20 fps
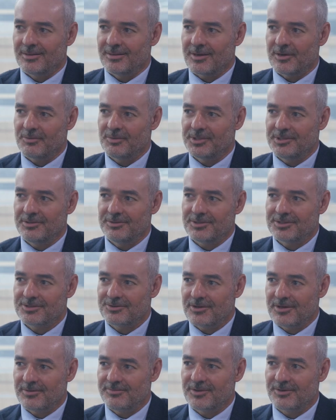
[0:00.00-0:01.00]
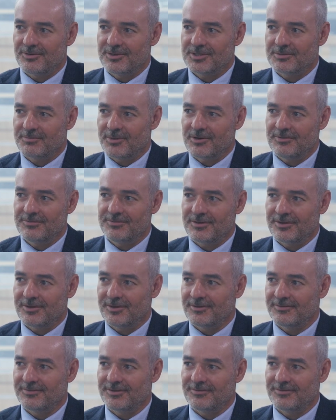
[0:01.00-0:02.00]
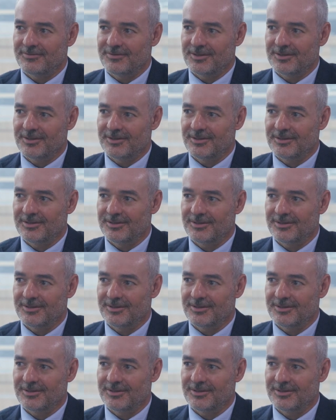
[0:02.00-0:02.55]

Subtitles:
How would you describe the risk profile of the fund?